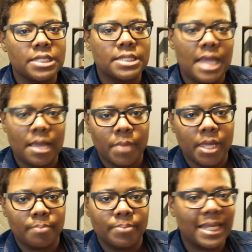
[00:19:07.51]

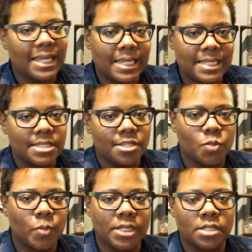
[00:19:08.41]
segment playlist
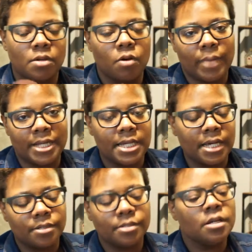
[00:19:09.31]
situation on my
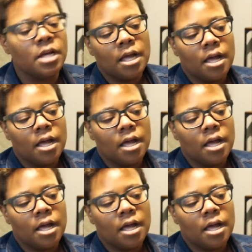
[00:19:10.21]
channel